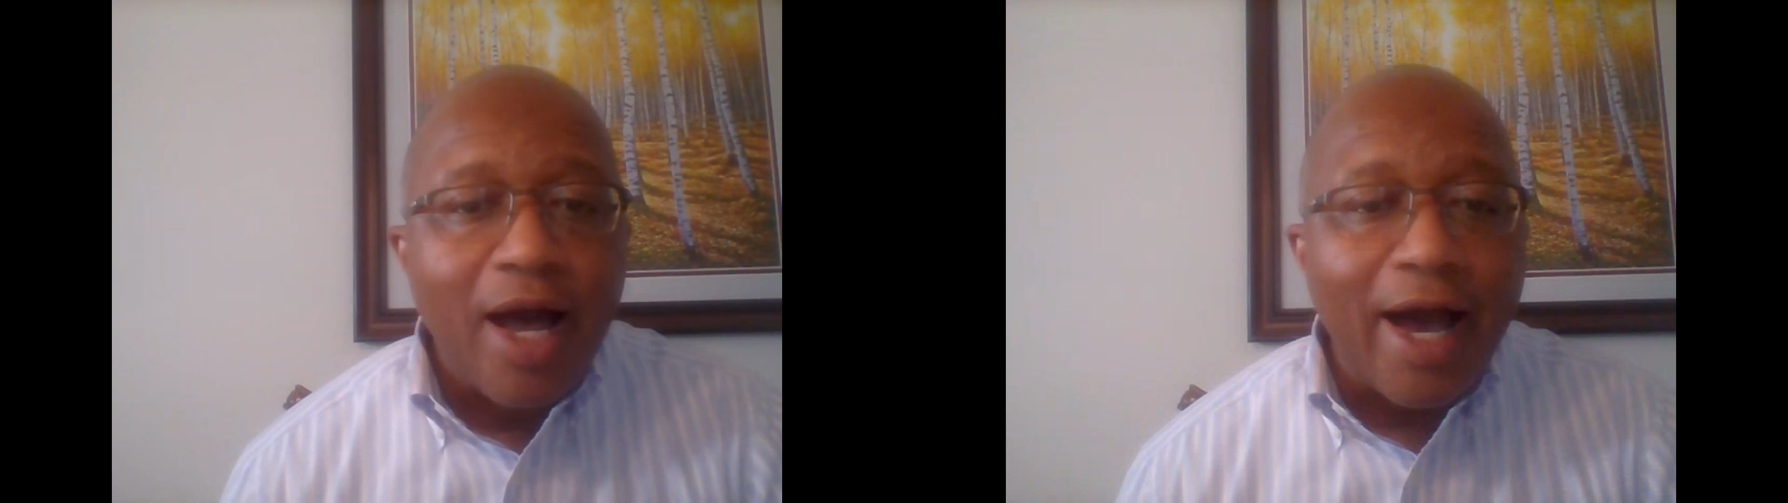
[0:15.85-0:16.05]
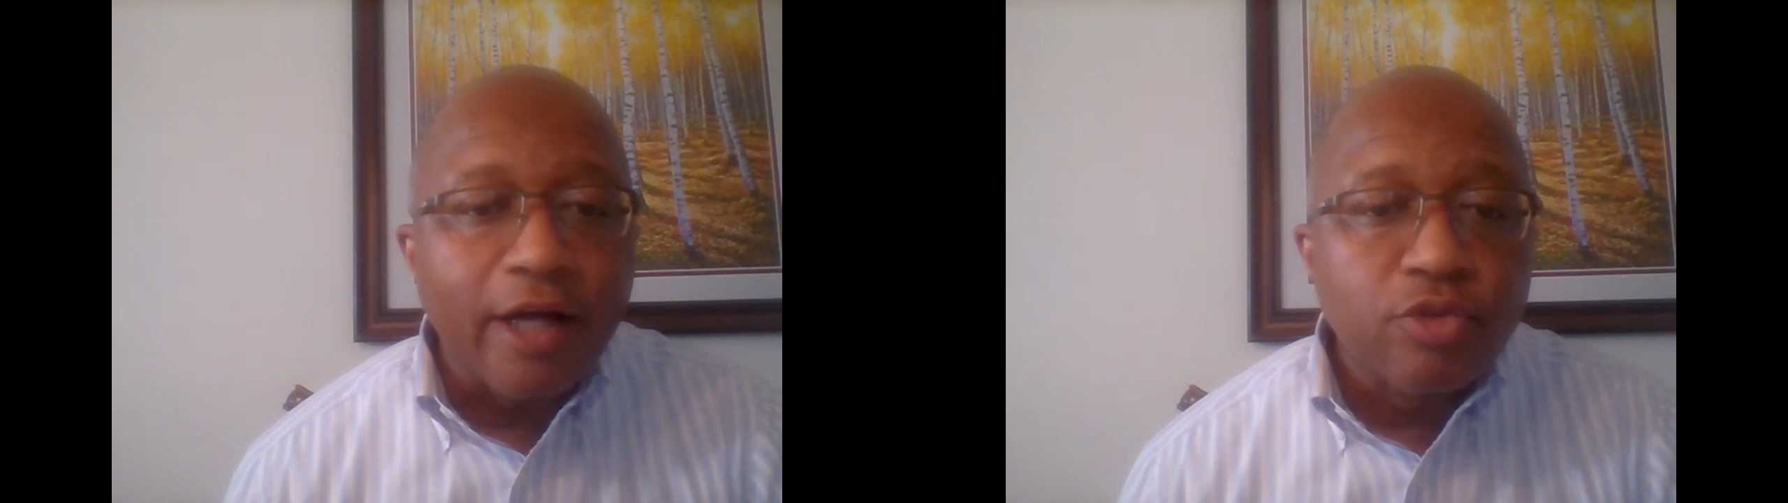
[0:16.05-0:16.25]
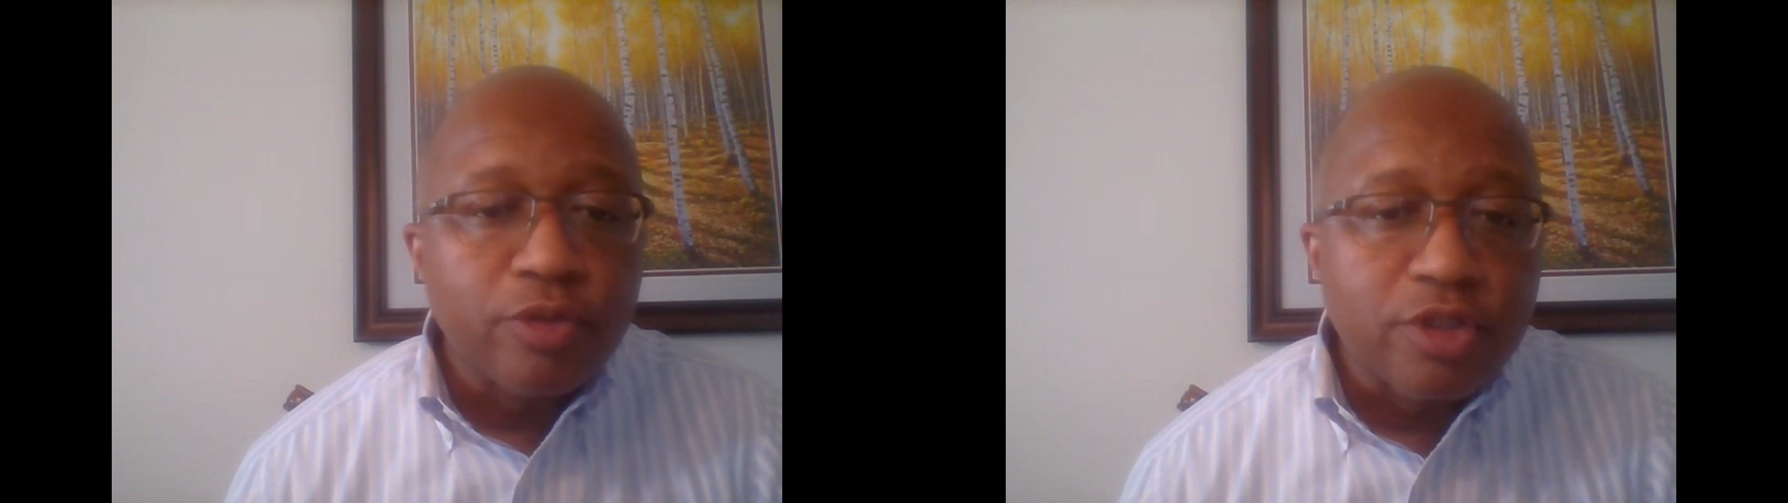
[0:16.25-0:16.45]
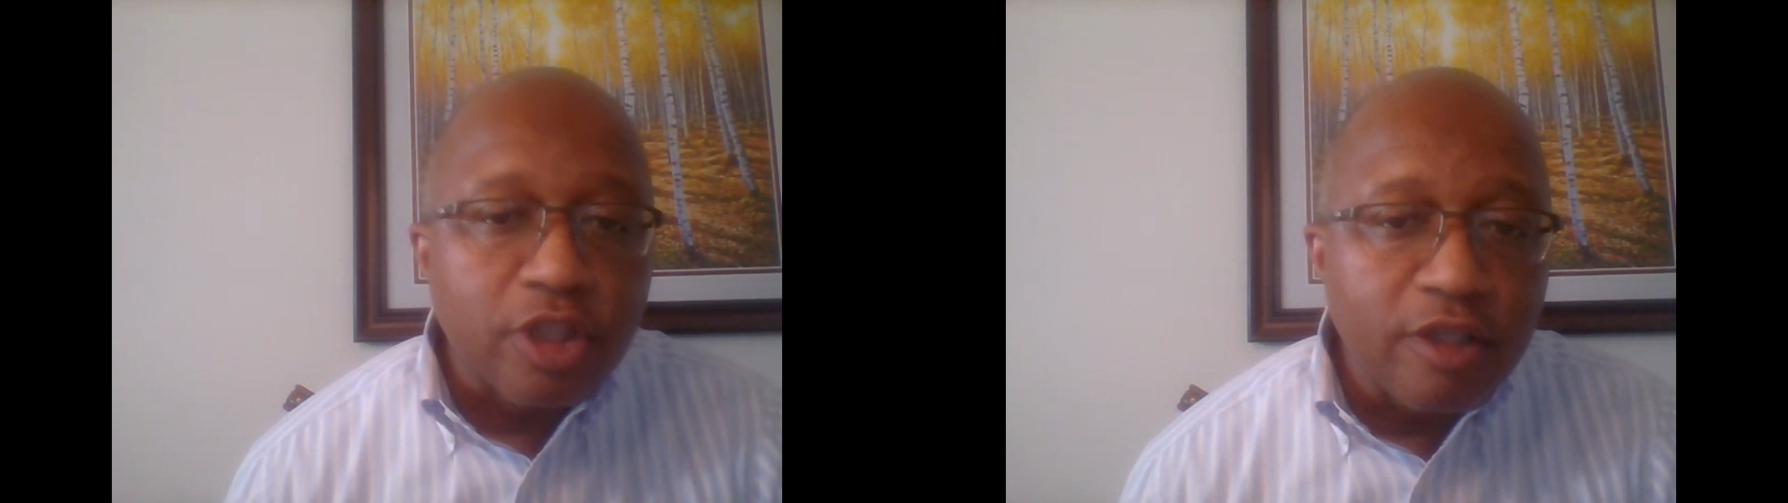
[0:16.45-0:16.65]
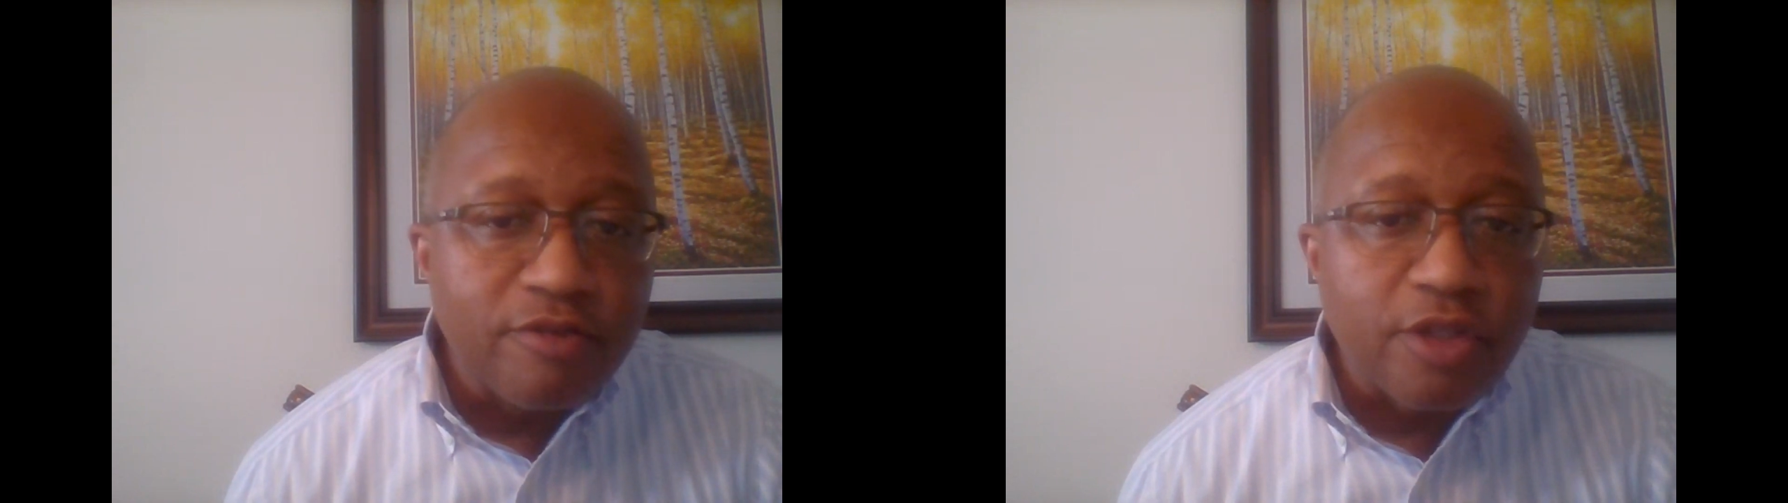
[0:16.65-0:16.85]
how to achieve